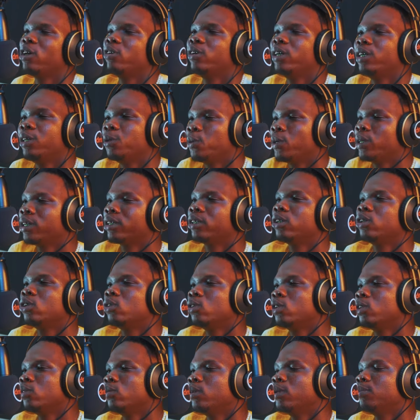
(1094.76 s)
I really wanted to
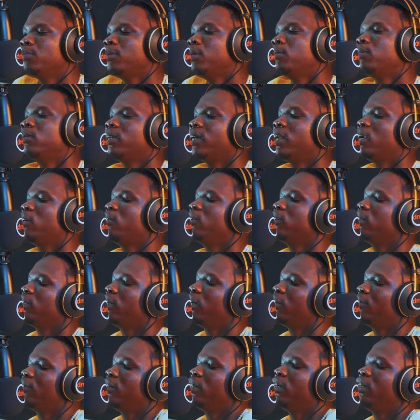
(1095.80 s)
do it with. People that are
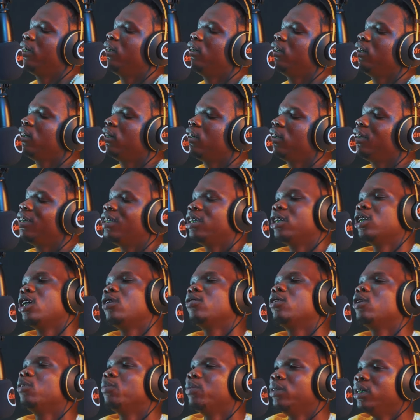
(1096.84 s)
that really
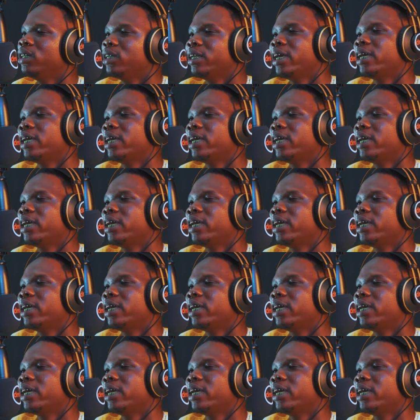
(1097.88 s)
deserve to be